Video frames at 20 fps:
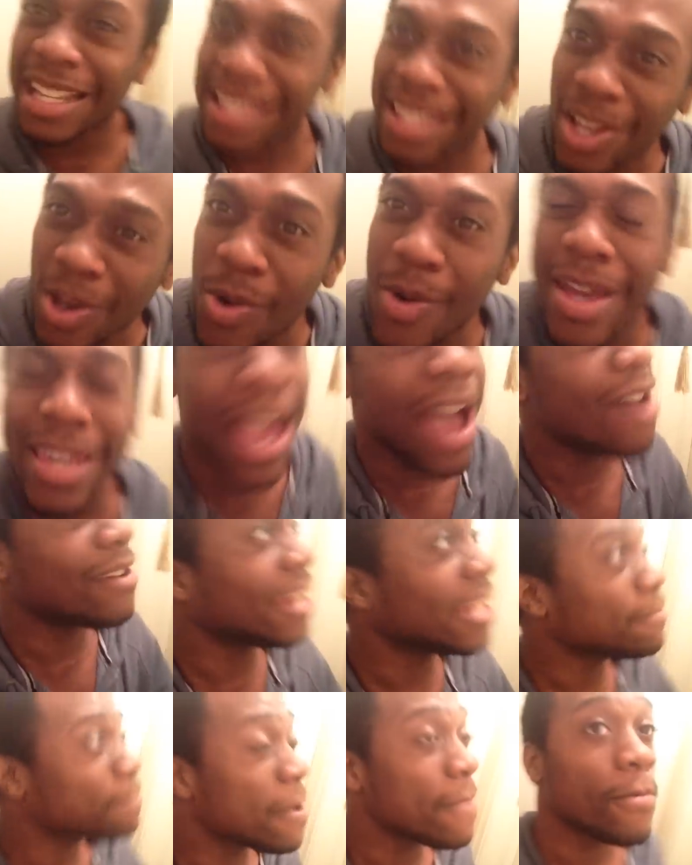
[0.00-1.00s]
into it, y'all.
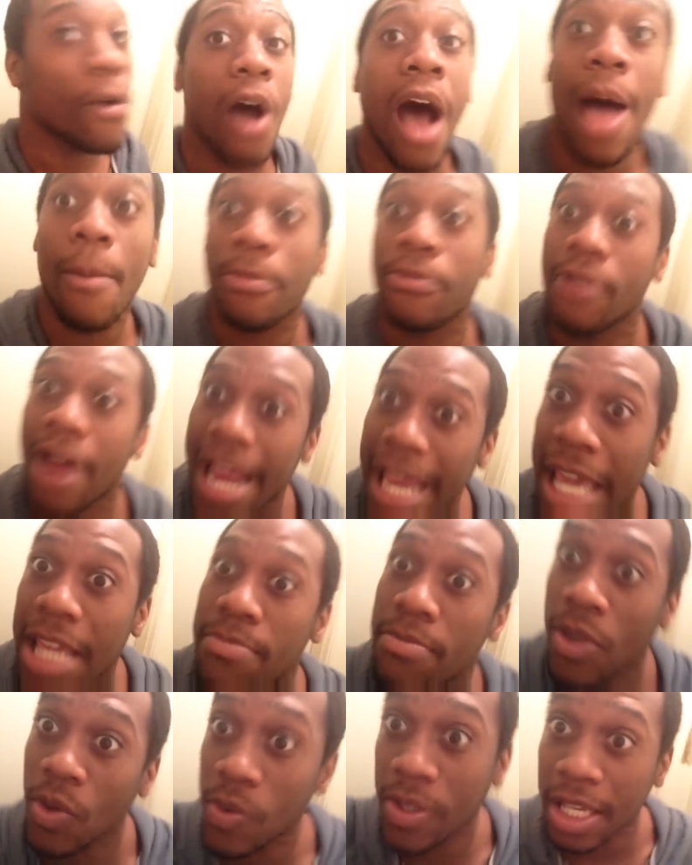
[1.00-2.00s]
These people are
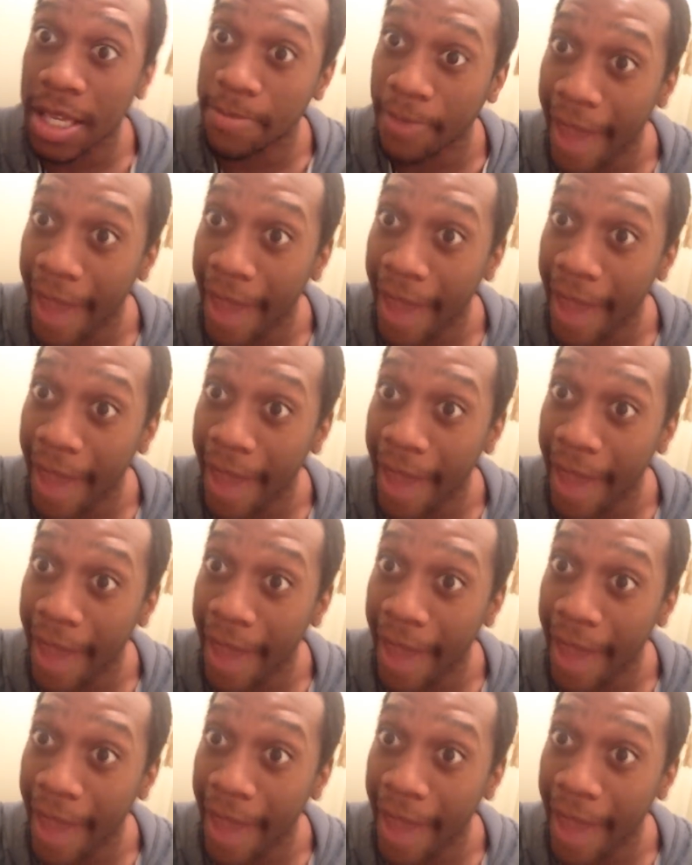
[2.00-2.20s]
bringing music